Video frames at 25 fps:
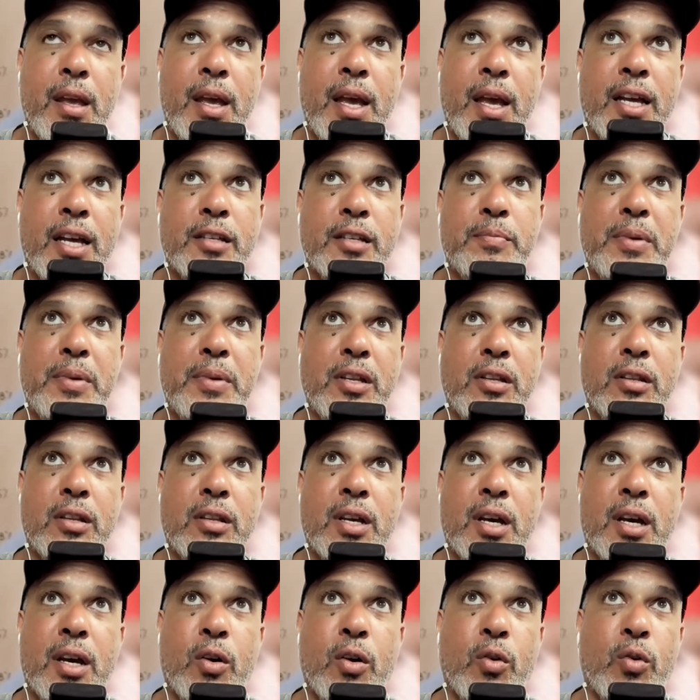has been
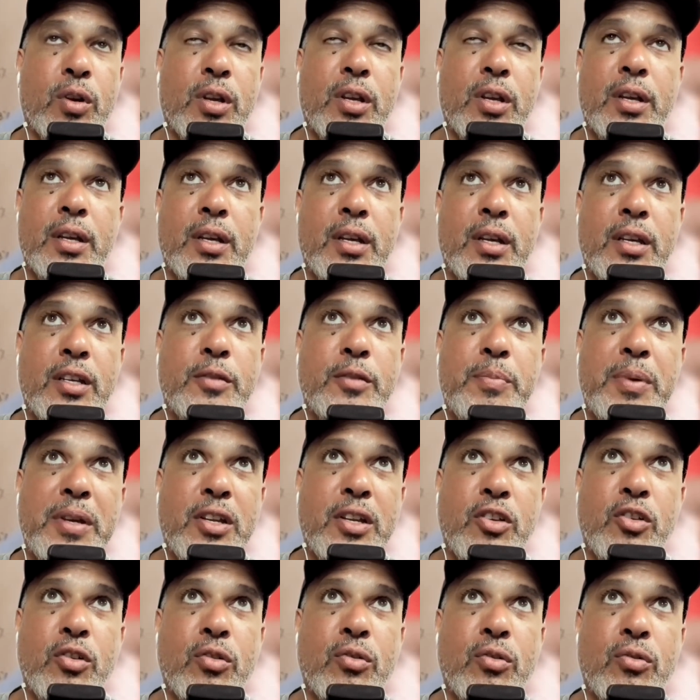or is
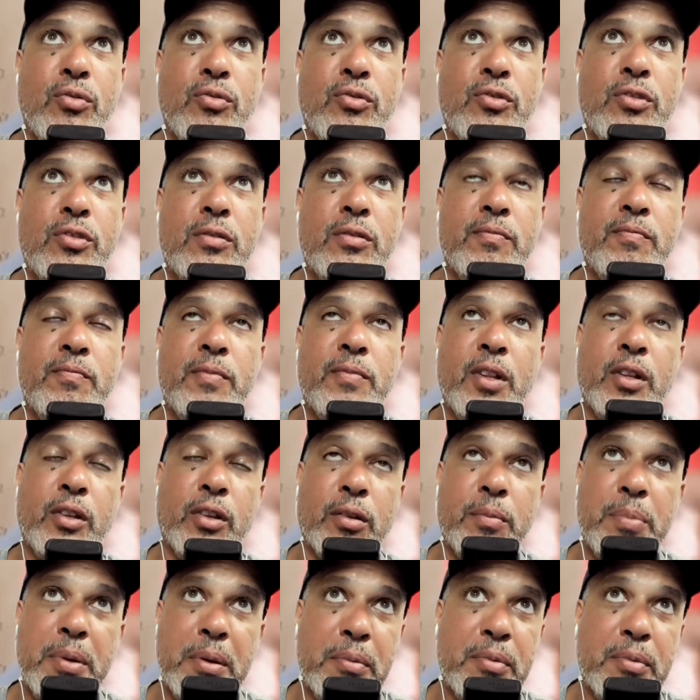being used. A lot
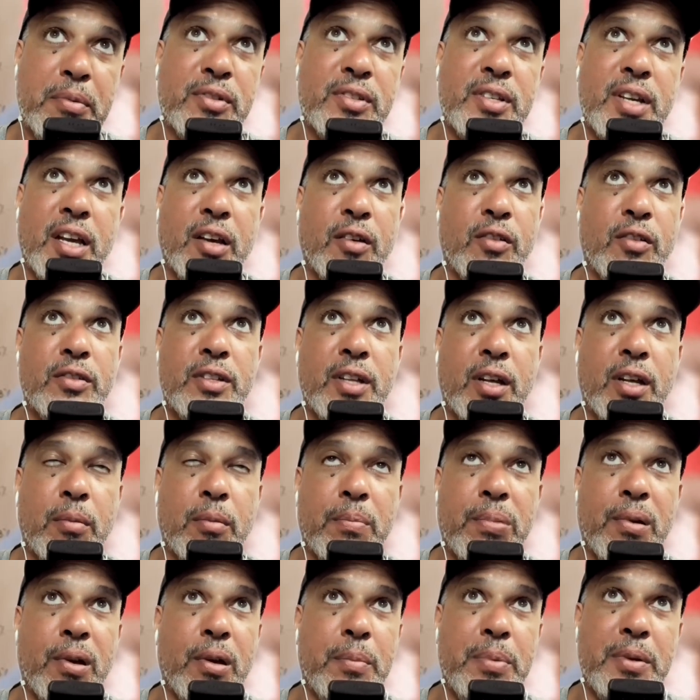of people are saying it was done
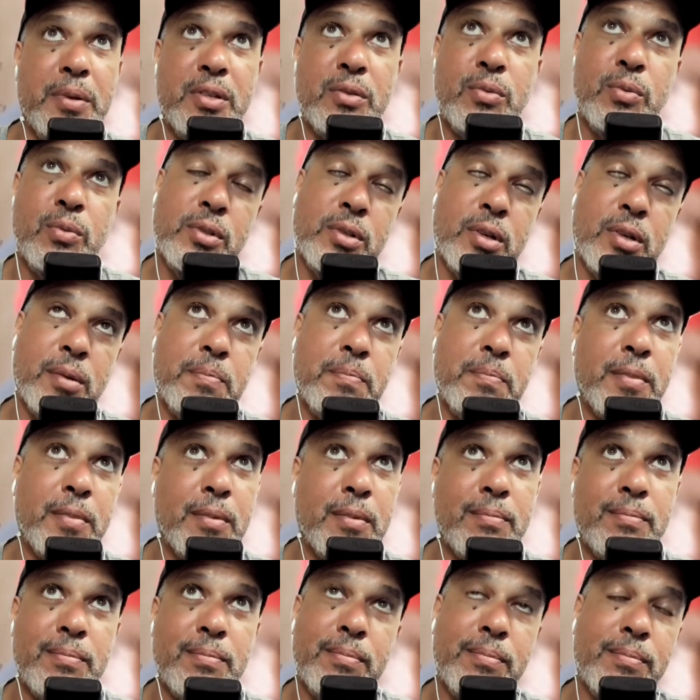on purpose, which I
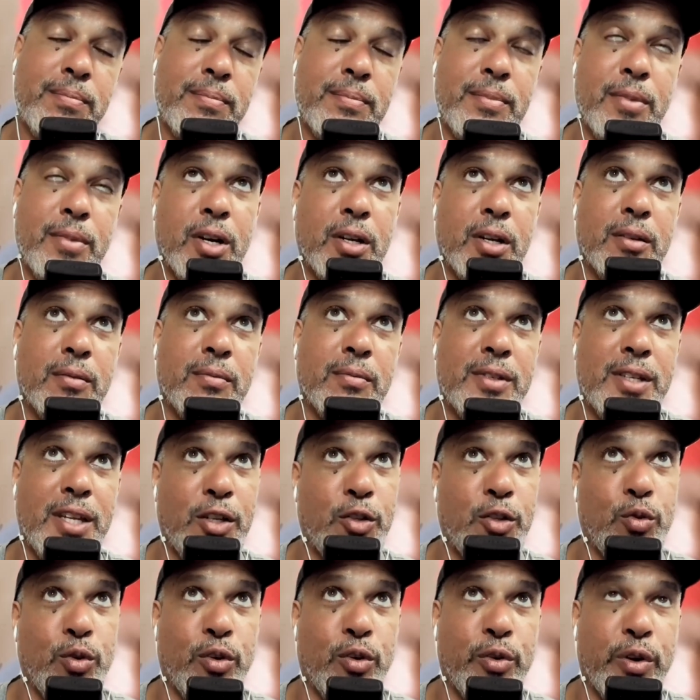
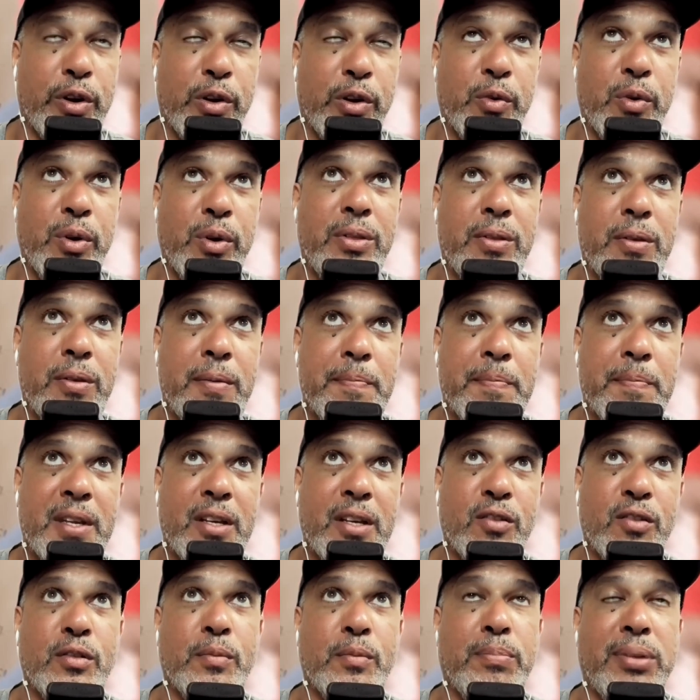tend to agree with.
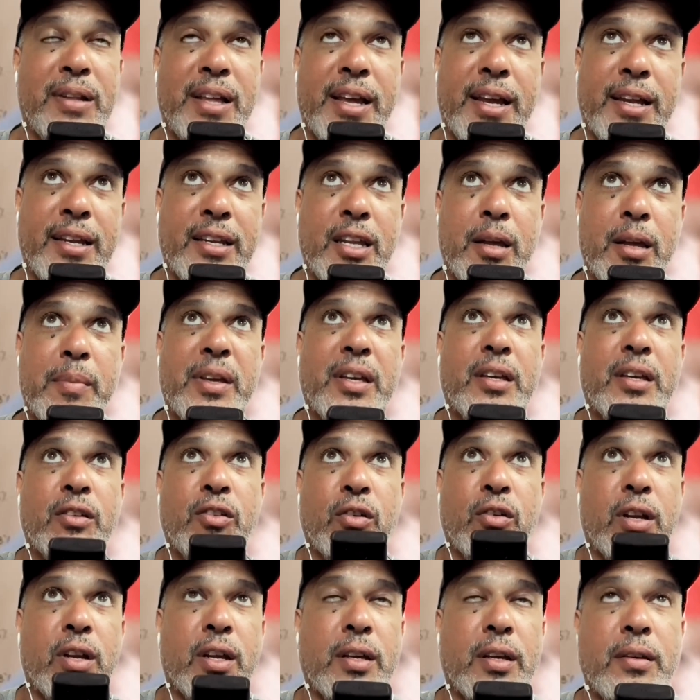It's a pandemic and
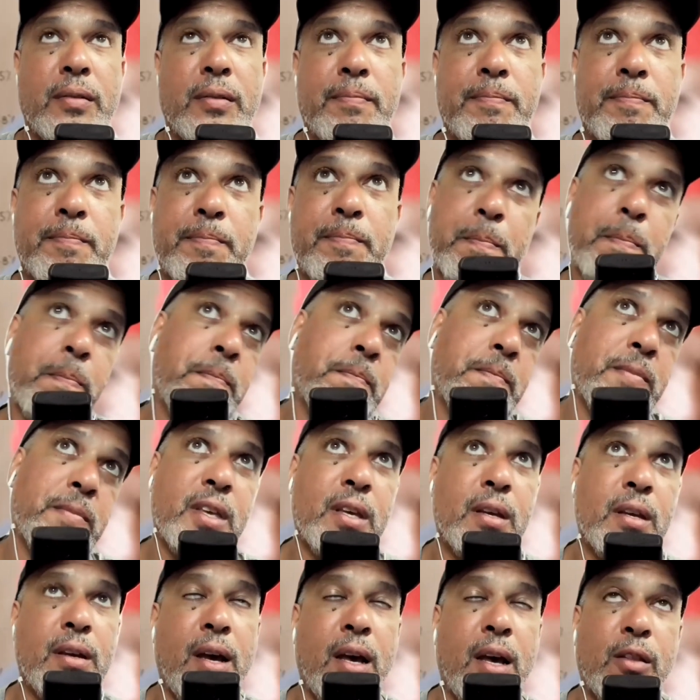not a
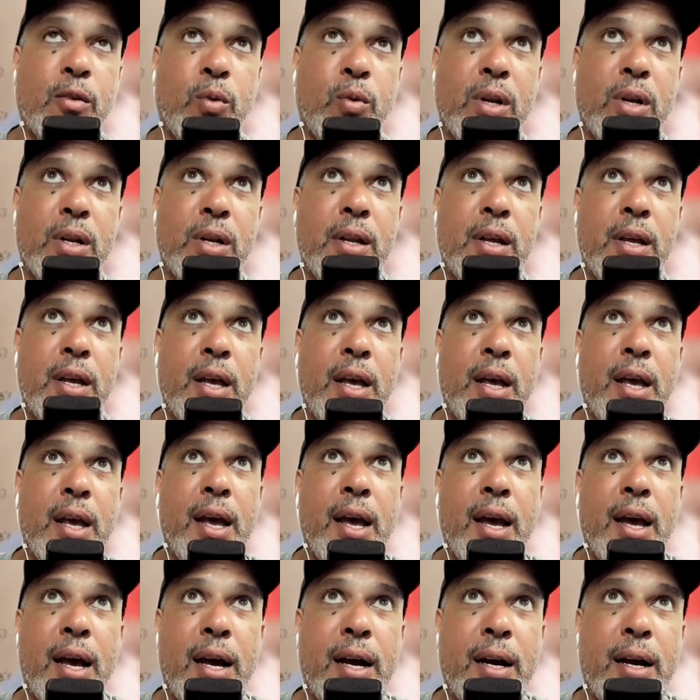other one,
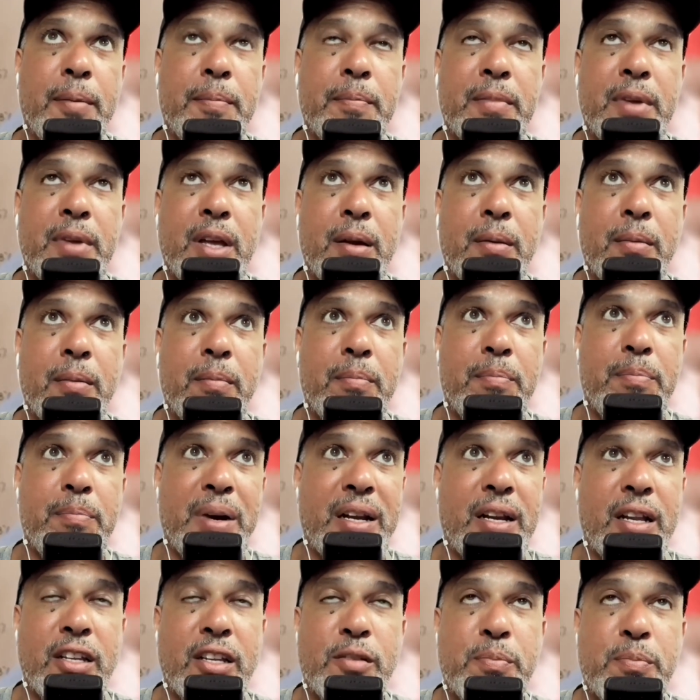
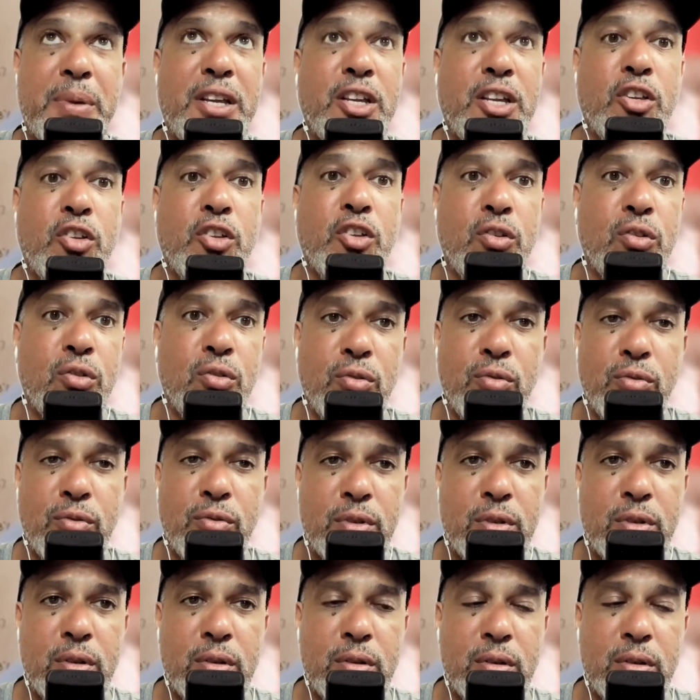but it's being
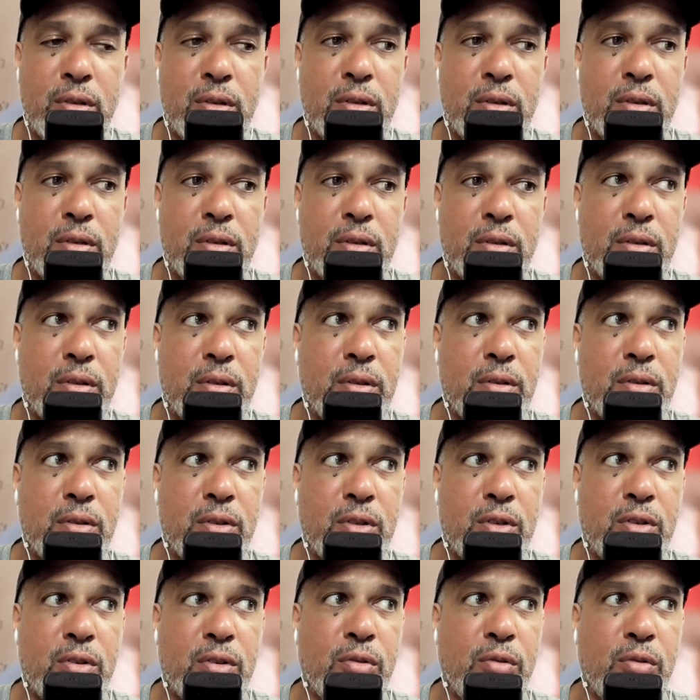used
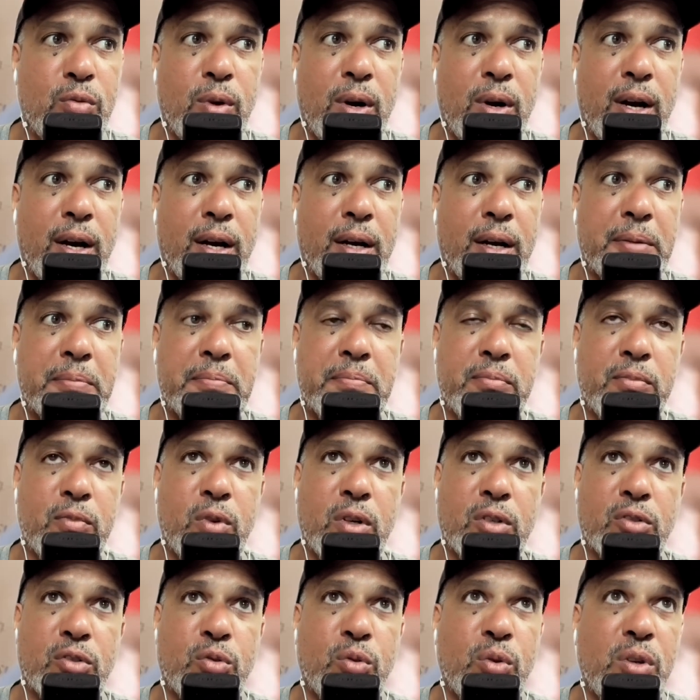to
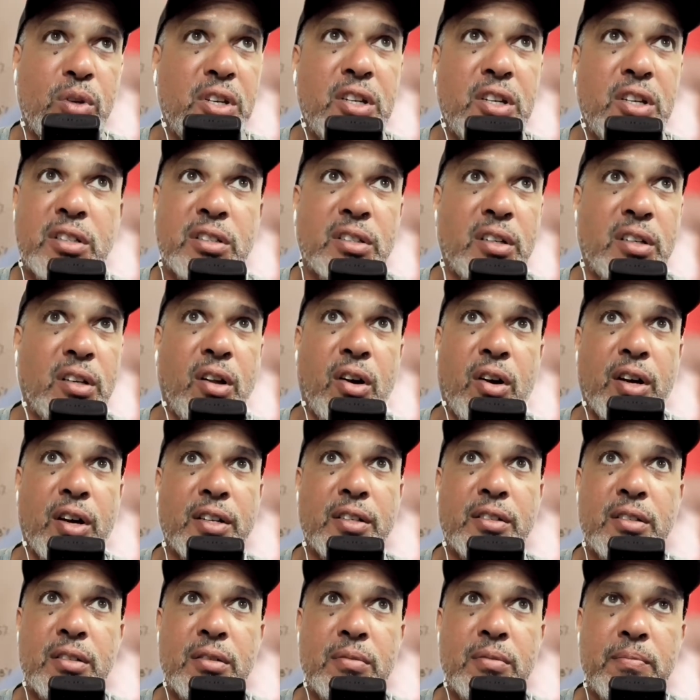
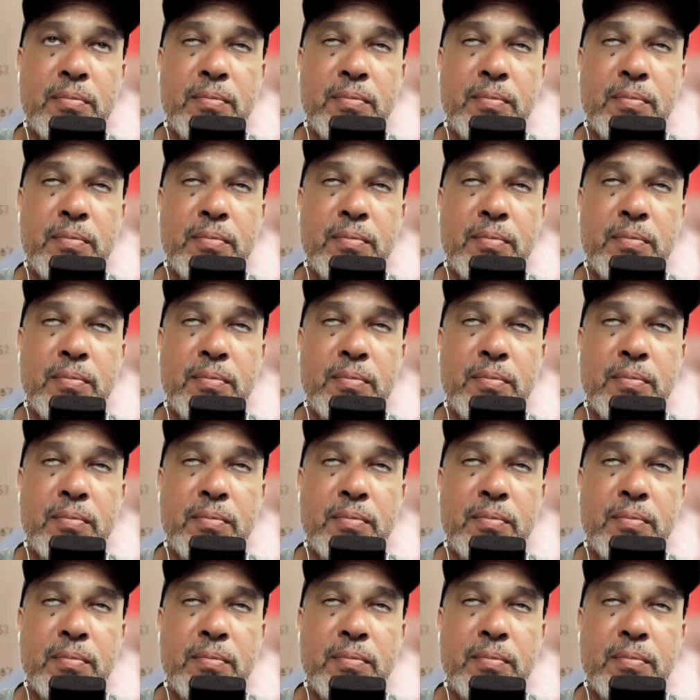initialize,